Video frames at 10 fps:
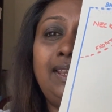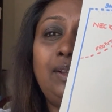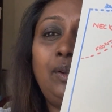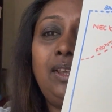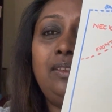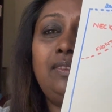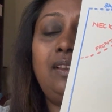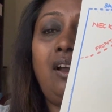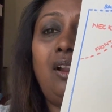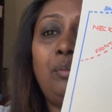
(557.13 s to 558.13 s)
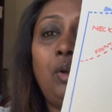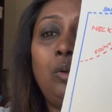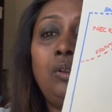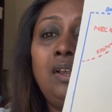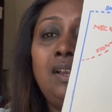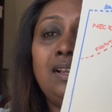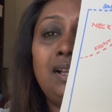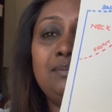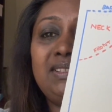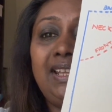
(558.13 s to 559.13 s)
like the armhole
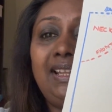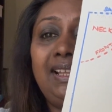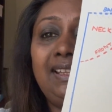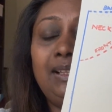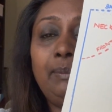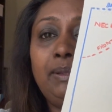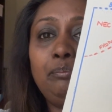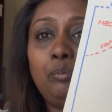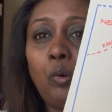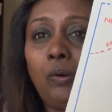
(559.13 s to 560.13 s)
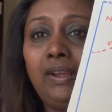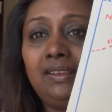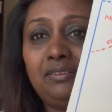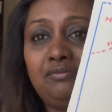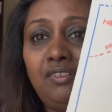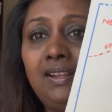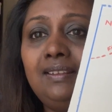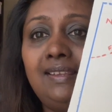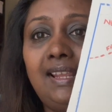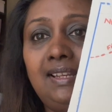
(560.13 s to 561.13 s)
comes in a little bit more in the
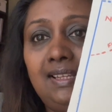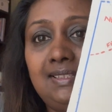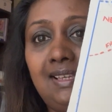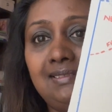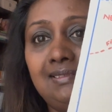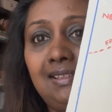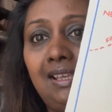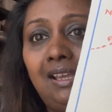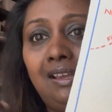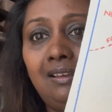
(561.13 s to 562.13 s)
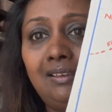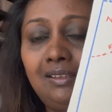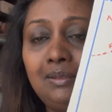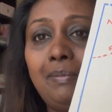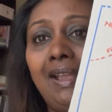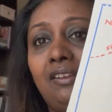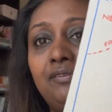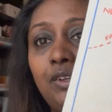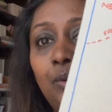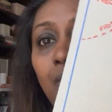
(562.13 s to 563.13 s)
front than it does at the back
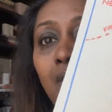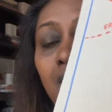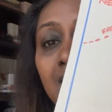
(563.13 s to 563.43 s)
of your